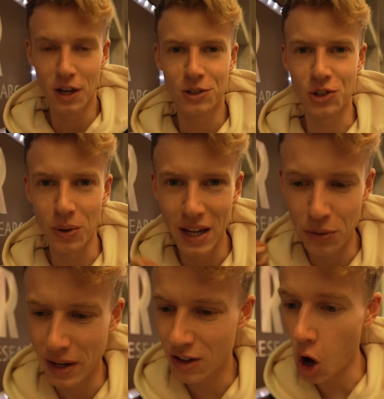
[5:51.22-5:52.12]
So here
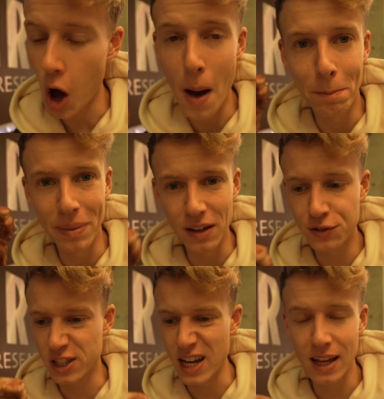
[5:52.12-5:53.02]
we got a beef
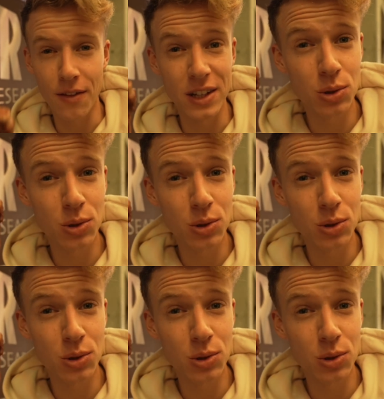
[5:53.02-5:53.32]
stick. This